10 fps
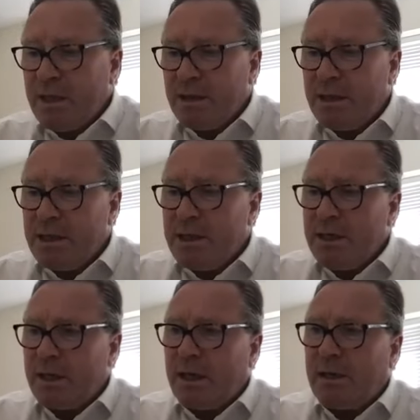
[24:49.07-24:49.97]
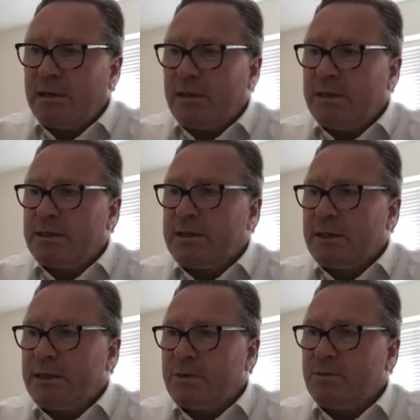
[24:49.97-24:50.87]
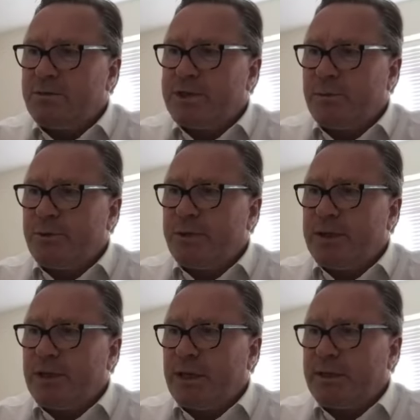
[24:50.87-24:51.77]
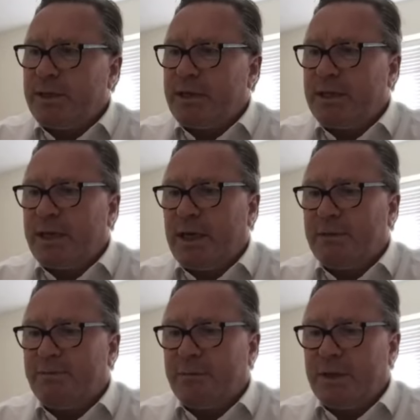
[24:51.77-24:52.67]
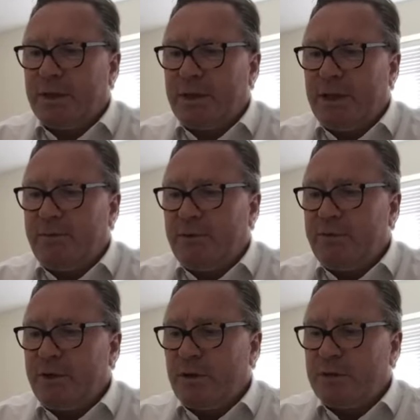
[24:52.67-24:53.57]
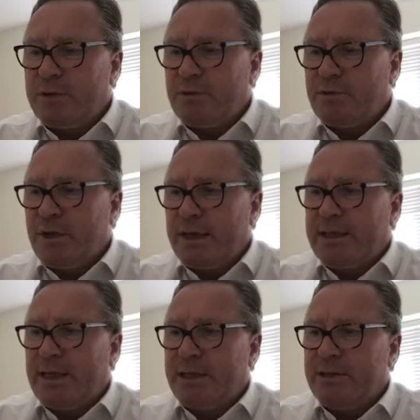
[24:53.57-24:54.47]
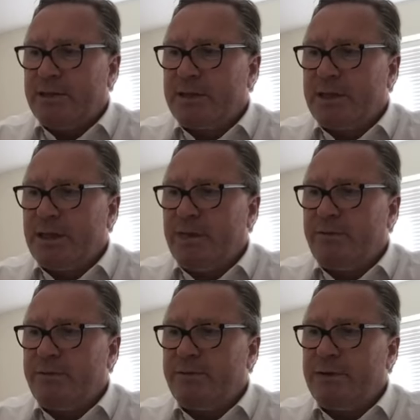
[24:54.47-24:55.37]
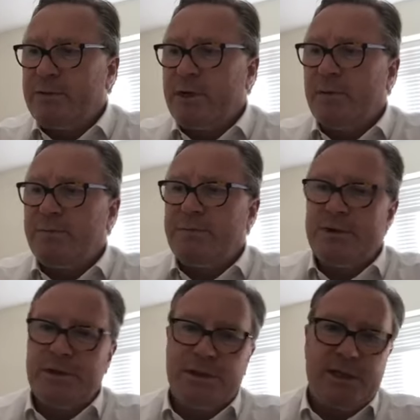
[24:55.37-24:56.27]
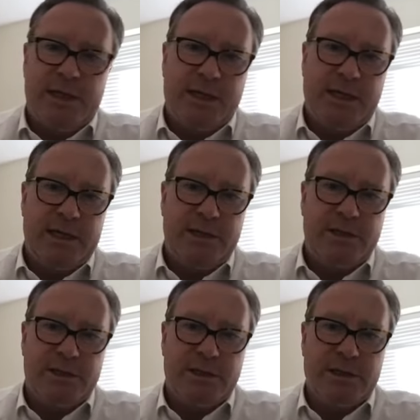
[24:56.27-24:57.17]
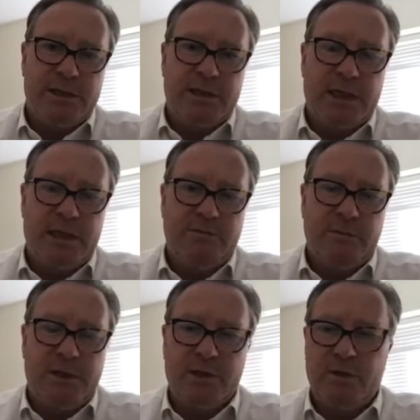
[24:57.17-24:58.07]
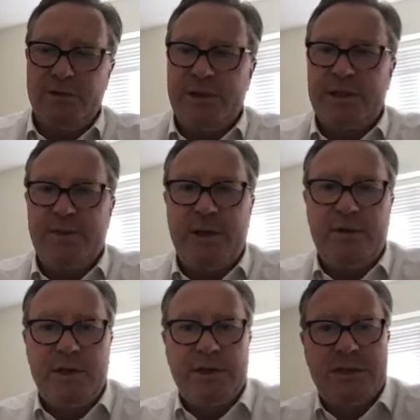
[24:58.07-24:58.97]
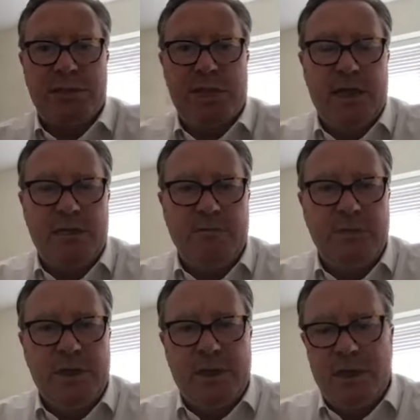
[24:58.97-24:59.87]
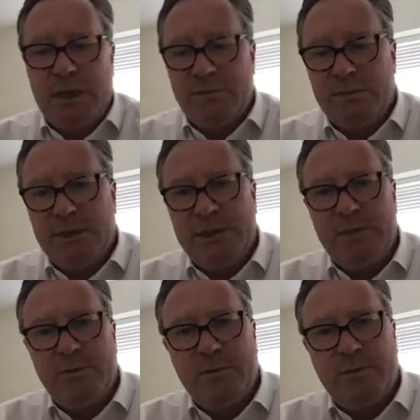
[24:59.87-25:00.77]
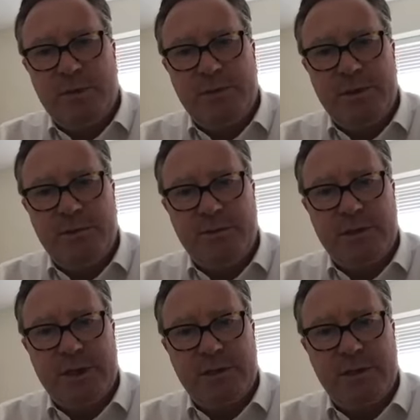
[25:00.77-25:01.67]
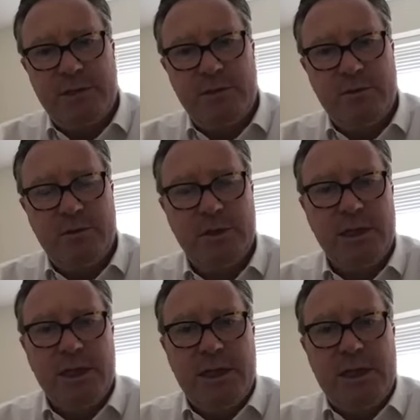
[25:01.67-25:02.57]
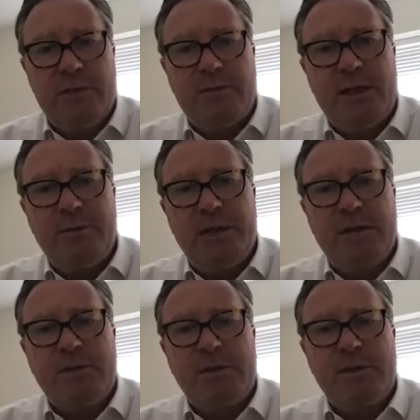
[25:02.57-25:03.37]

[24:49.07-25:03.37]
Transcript: In sort of summary, I think if you've got your right agent, if you feel confident that that agent has got the experience to deal with a property such as yours, if they've been able to